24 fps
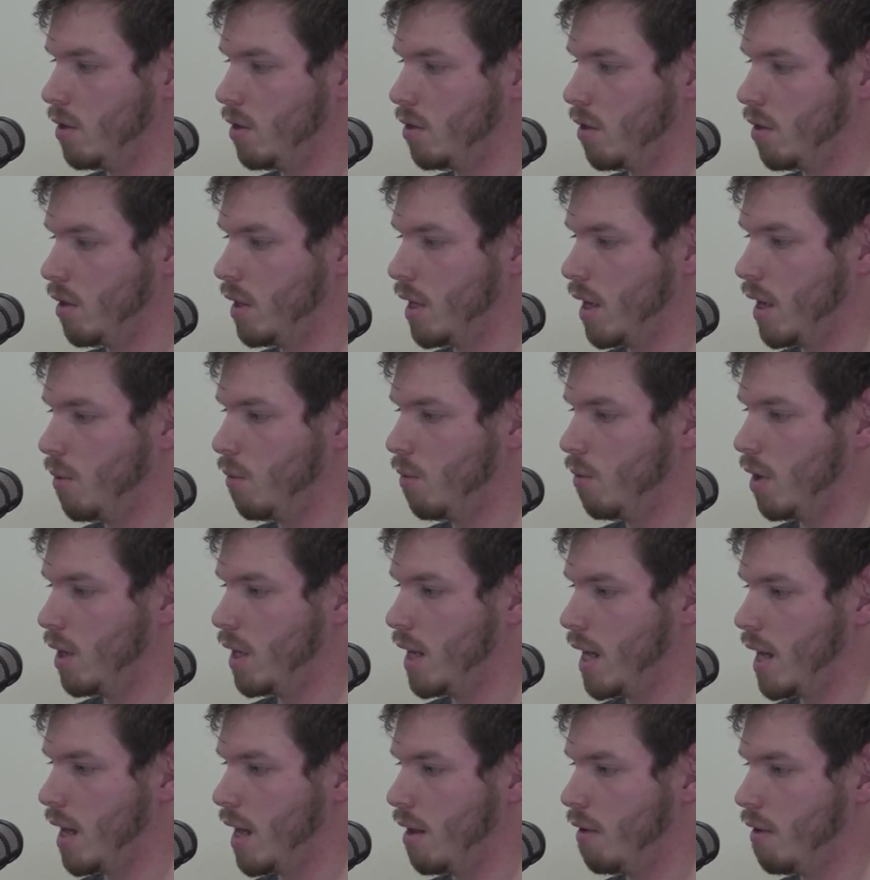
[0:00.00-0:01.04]
So they
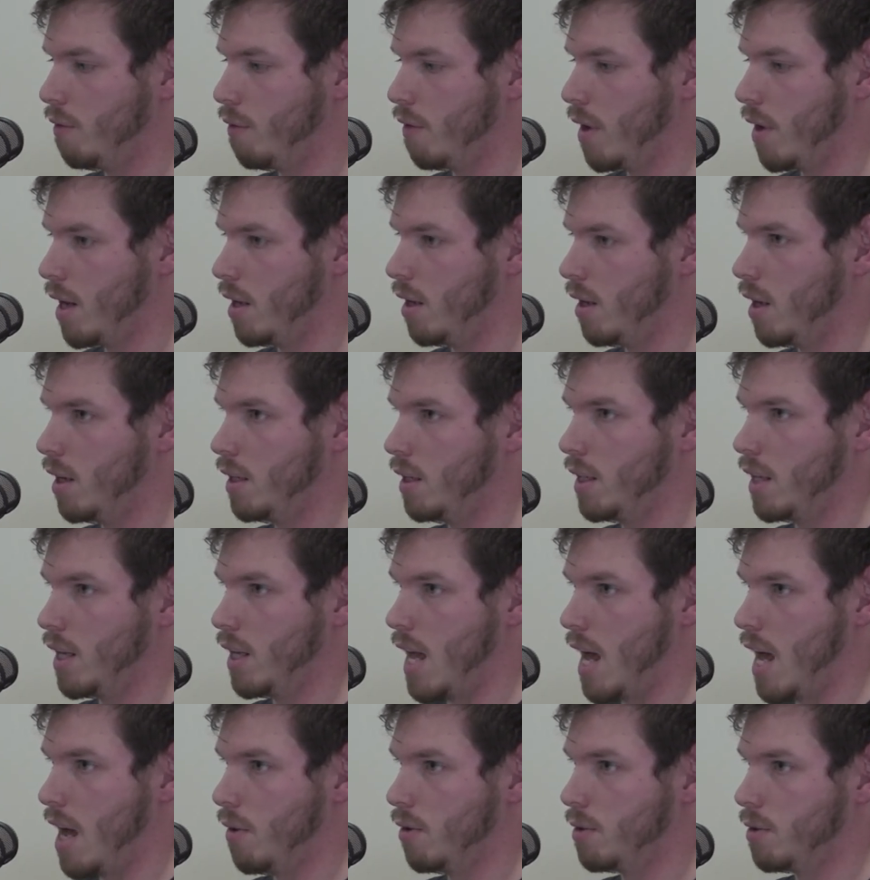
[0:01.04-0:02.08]
won't have any
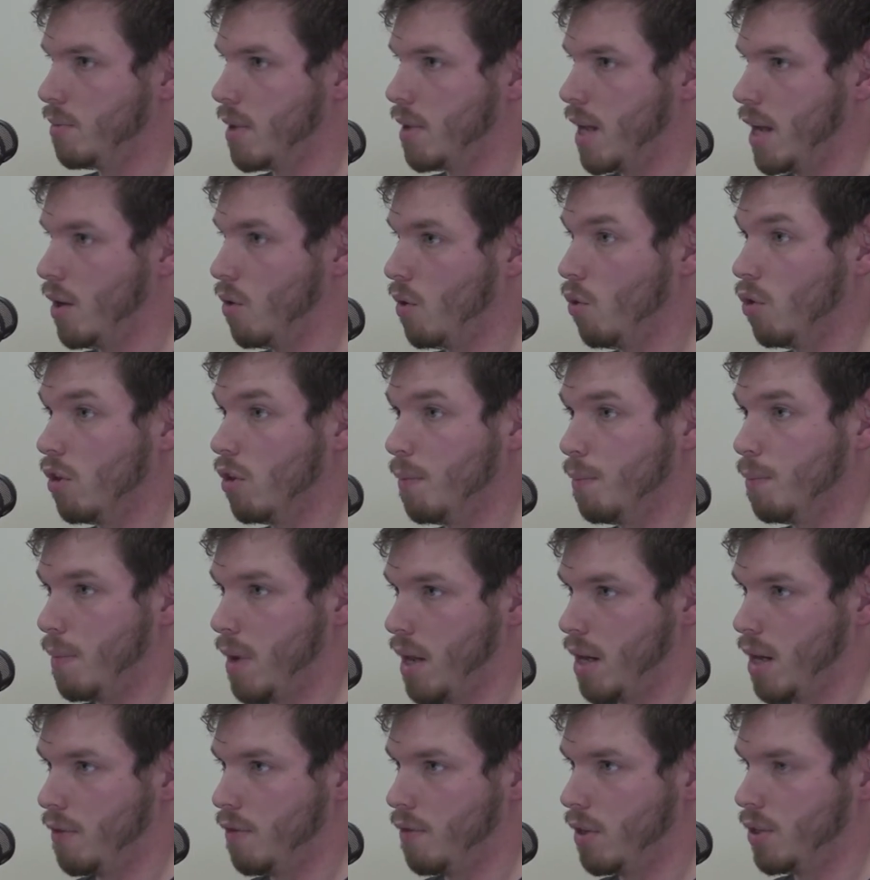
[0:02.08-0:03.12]
idea how it's played or the
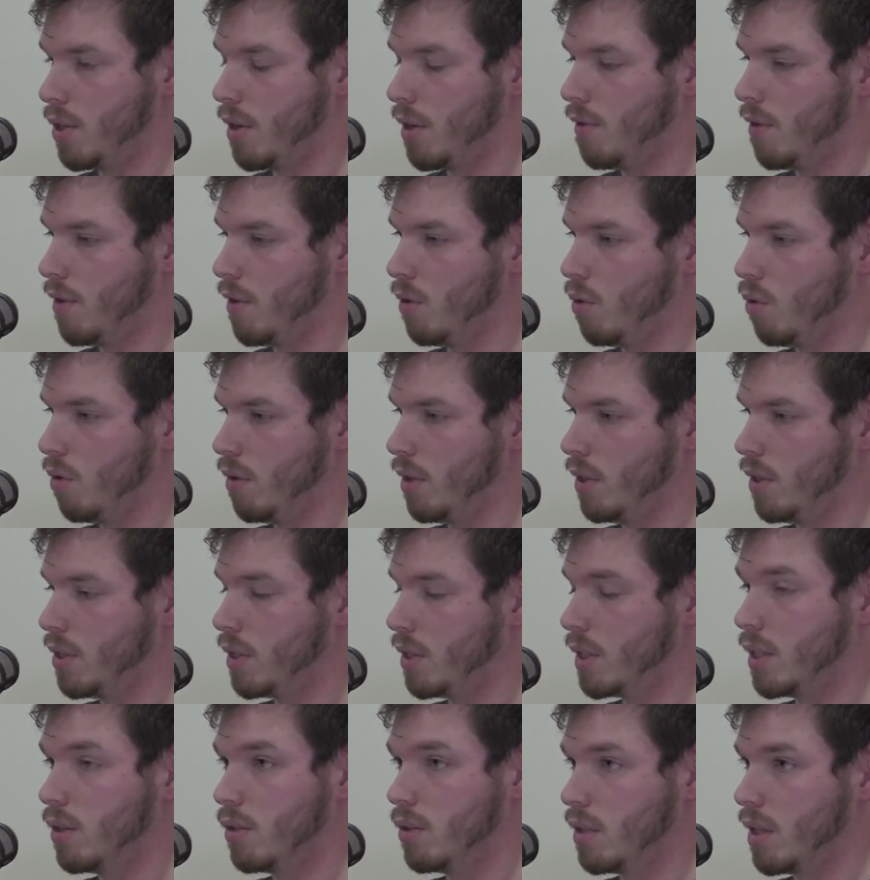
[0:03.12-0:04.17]
benefits of it or the
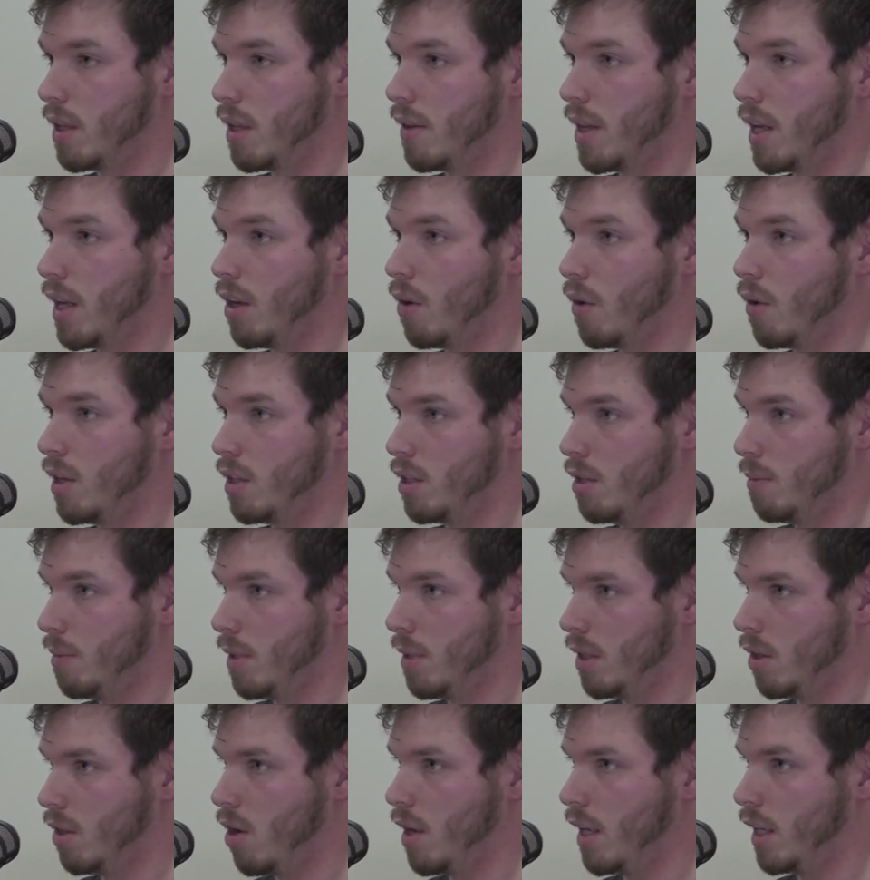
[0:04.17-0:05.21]
skills that they're going to
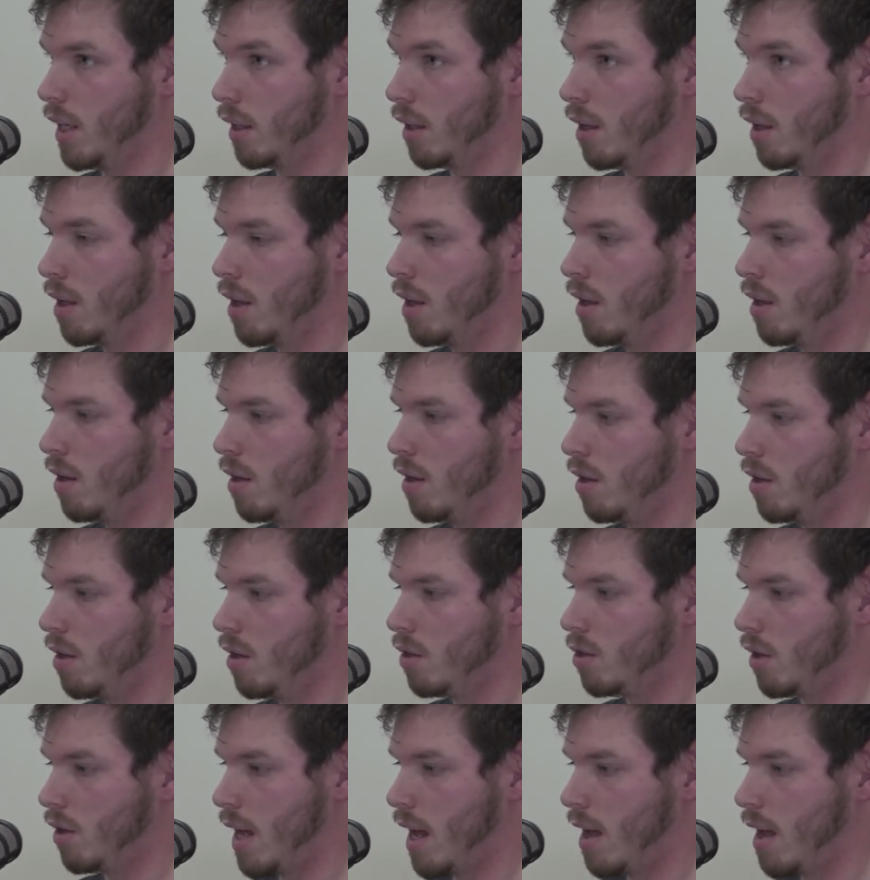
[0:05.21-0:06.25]
be learning.
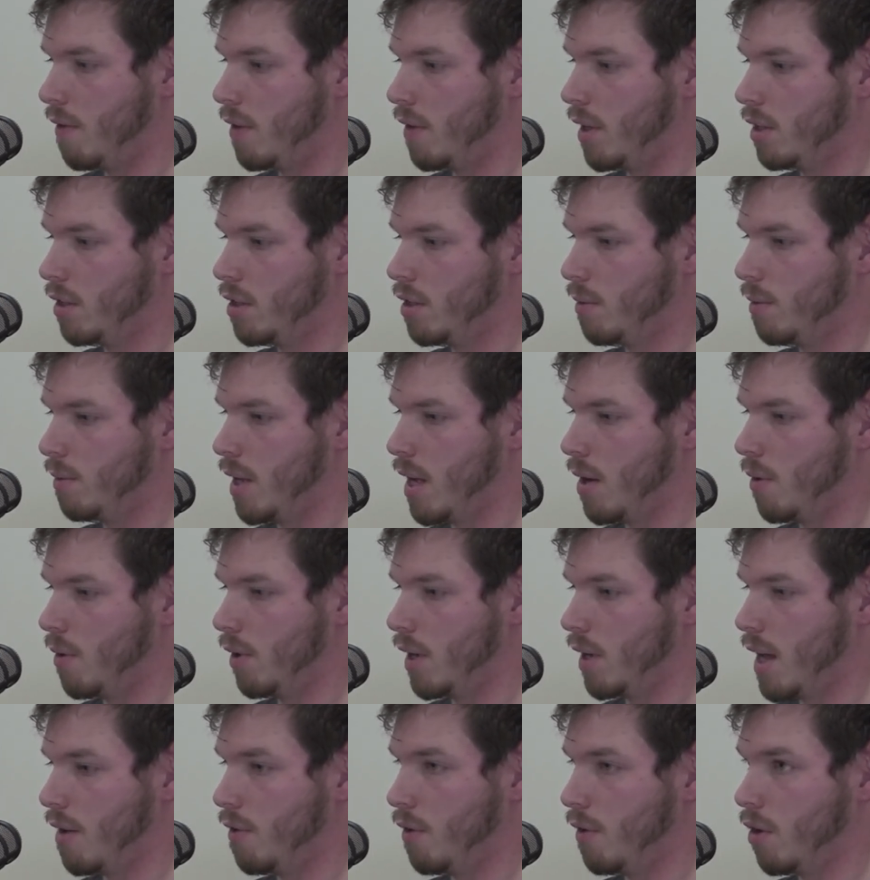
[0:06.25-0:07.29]
So having to be able
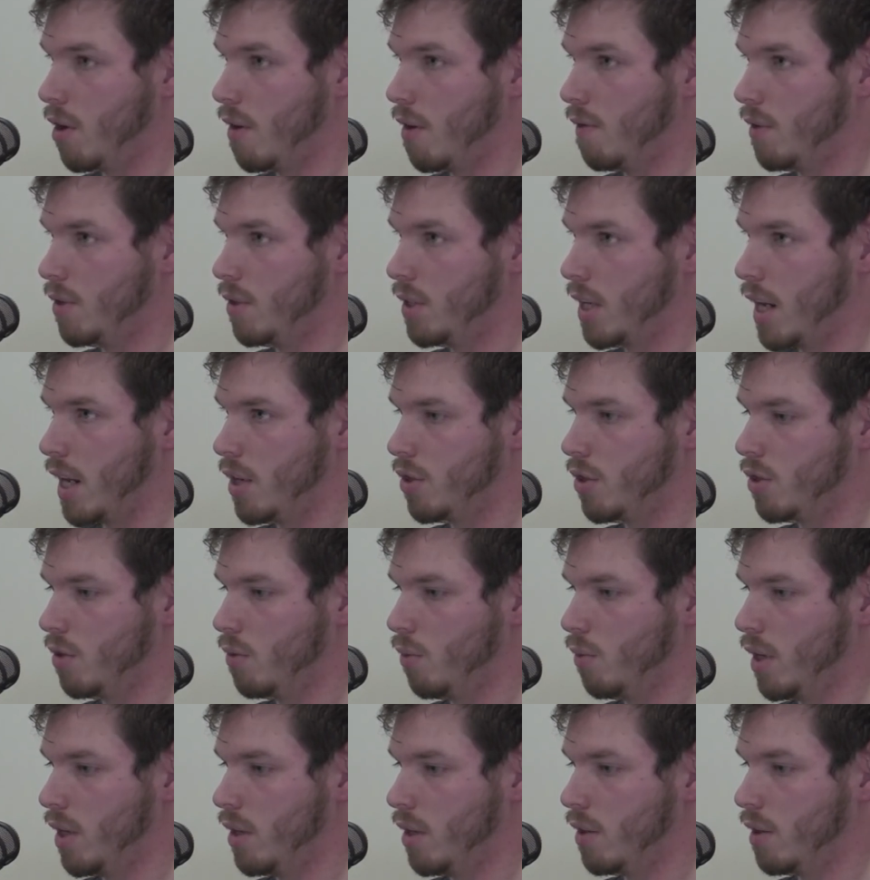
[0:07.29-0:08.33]
to have a
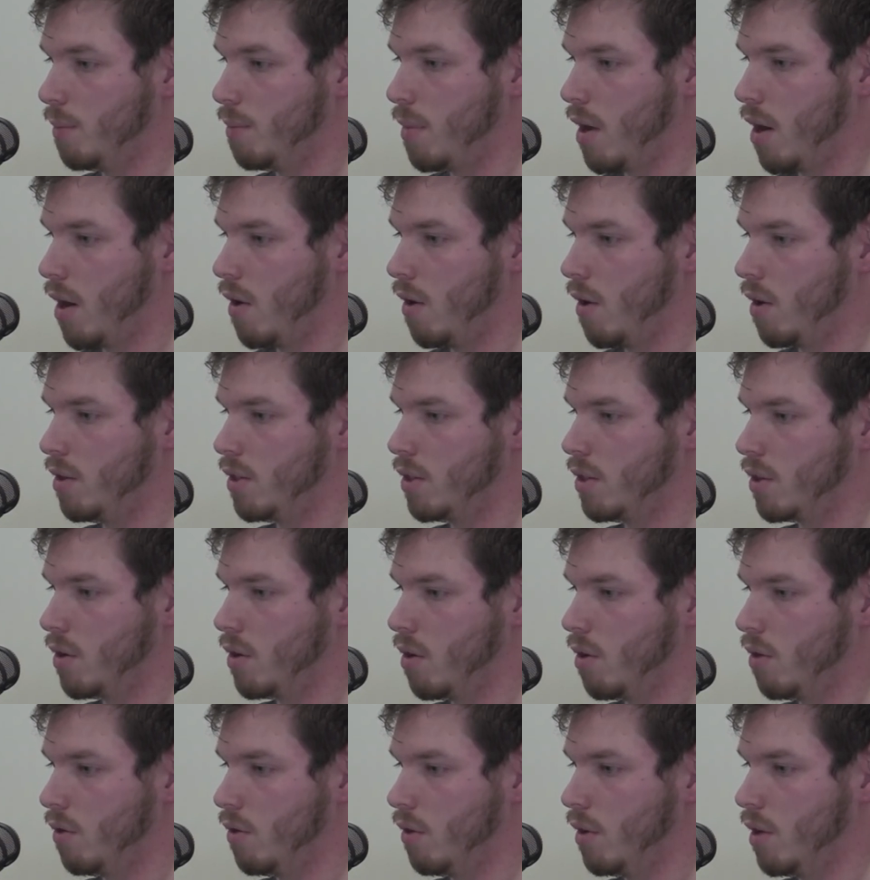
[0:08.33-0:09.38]
conversation with the parents
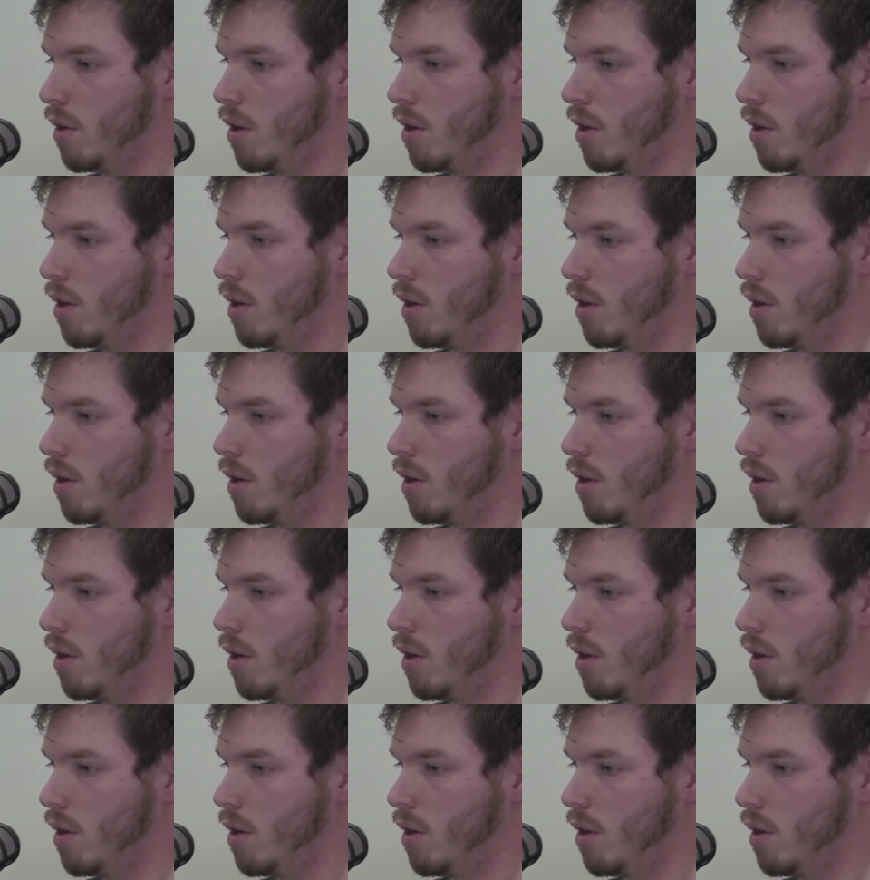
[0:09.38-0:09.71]
on